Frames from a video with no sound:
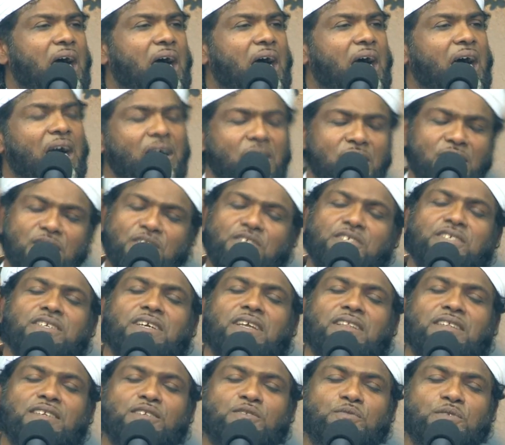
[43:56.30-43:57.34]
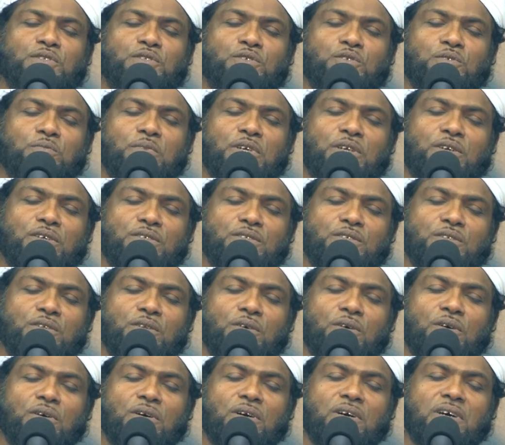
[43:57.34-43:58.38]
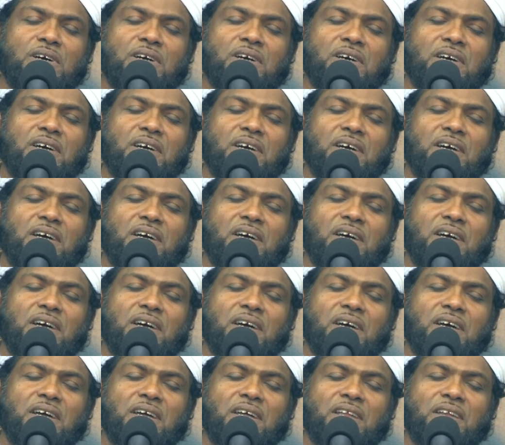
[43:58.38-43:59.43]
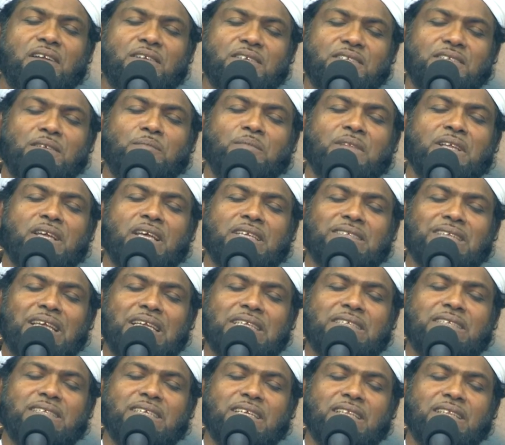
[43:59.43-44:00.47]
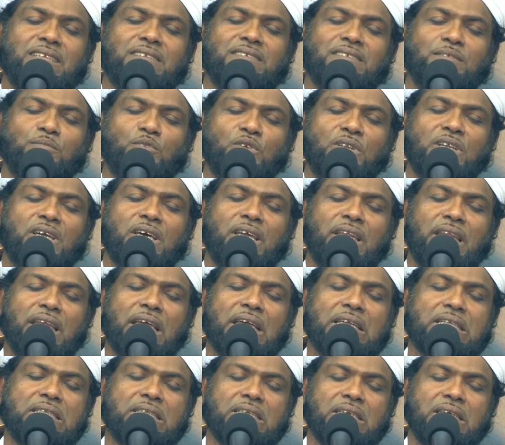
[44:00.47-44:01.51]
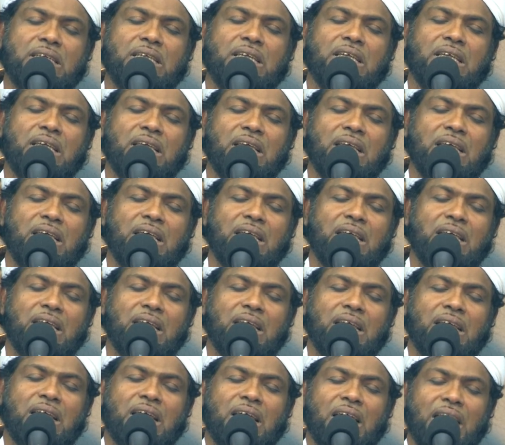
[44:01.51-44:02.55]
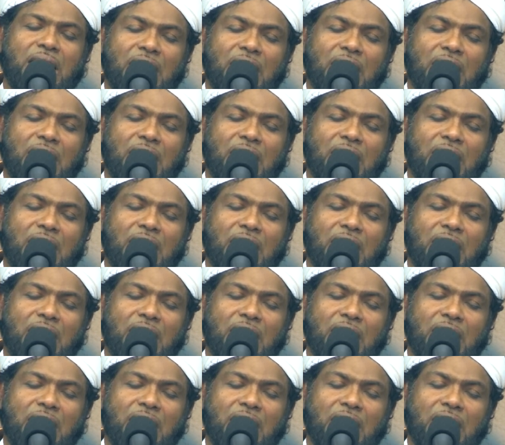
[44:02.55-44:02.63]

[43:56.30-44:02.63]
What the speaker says: I got to share this with you because, you know, there is something as I say this about connect, and